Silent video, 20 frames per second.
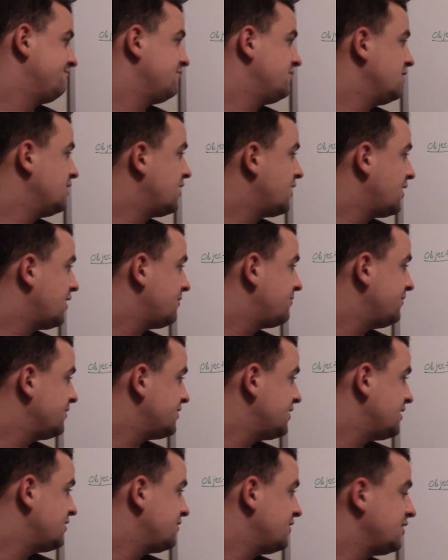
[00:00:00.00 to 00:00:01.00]

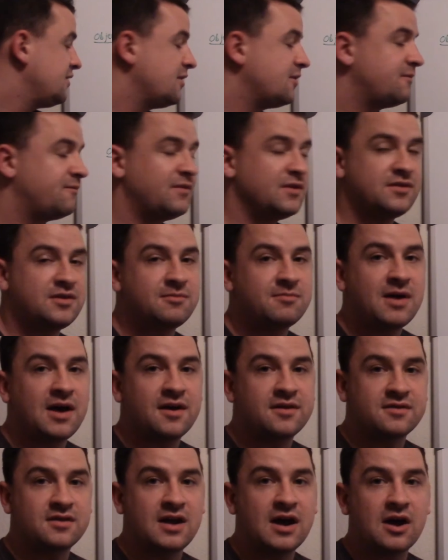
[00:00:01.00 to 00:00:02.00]
50
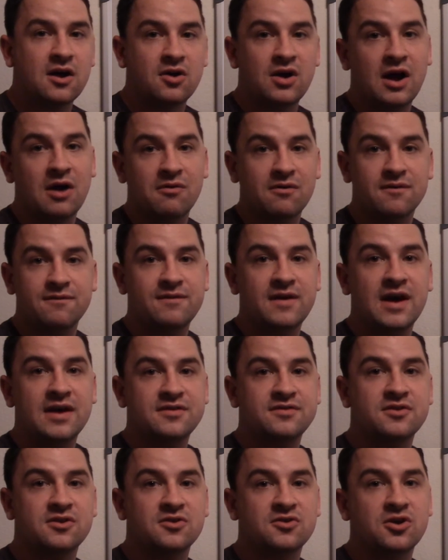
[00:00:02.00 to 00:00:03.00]
miles an hour, however
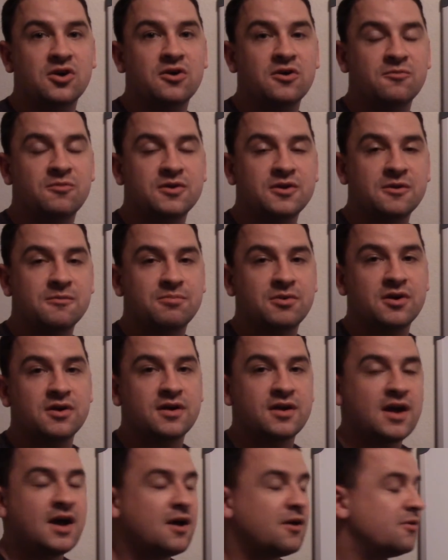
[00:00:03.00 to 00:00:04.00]
fast they're going when you're
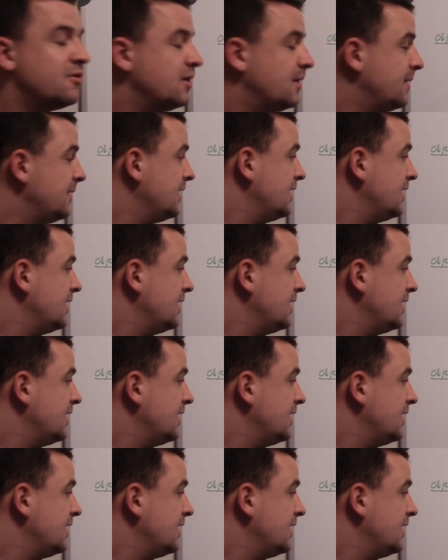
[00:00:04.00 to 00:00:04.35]
burning out,